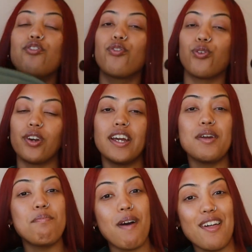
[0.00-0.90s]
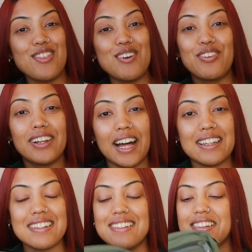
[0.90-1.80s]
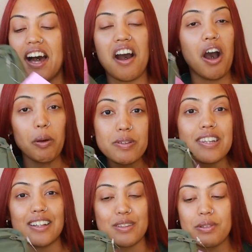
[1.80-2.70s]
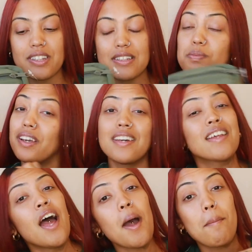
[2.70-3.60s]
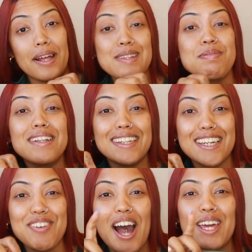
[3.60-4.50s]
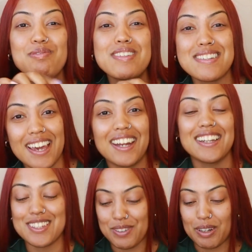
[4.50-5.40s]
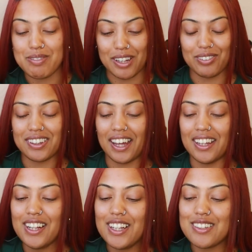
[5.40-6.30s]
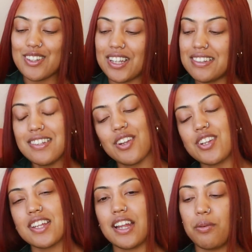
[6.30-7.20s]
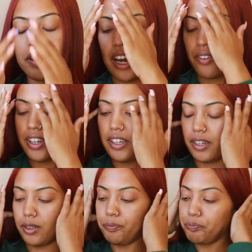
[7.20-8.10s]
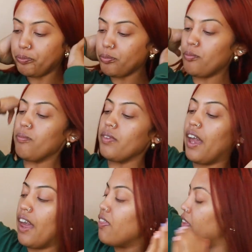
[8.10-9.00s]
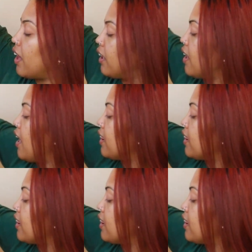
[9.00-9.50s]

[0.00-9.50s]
free month of classes. Obsessed with this because best believe I am scanning this when I'm done with that. So that's another thing that we got right here. And then